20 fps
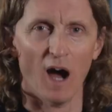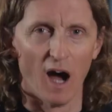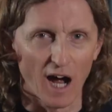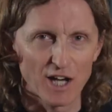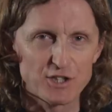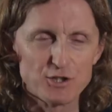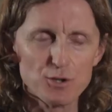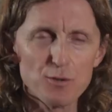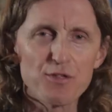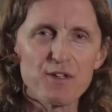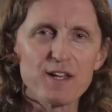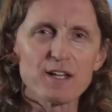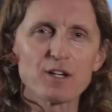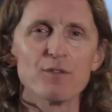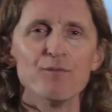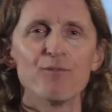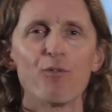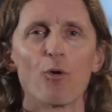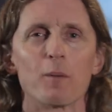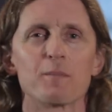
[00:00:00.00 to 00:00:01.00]
I do think
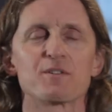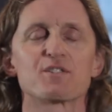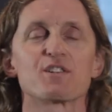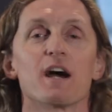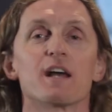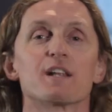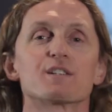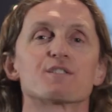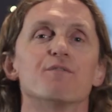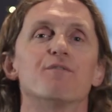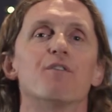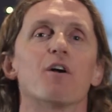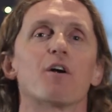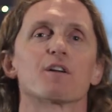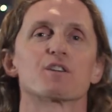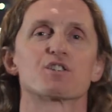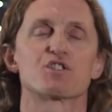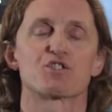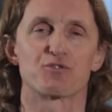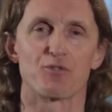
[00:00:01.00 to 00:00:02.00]
Conformicide is a very
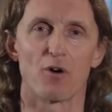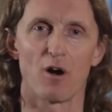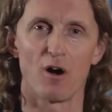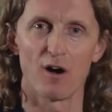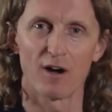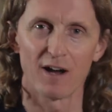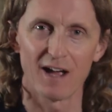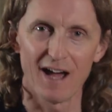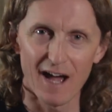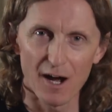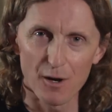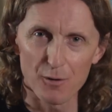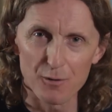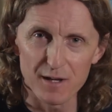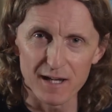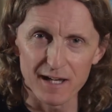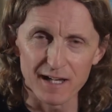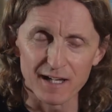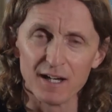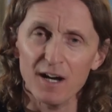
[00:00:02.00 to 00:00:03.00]
strong
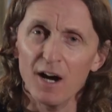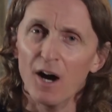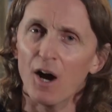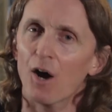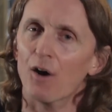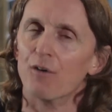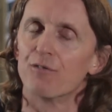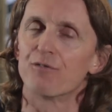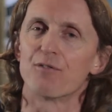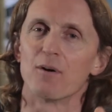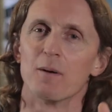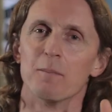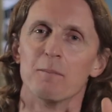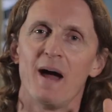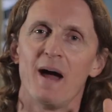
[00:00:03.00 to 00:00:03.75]
outing from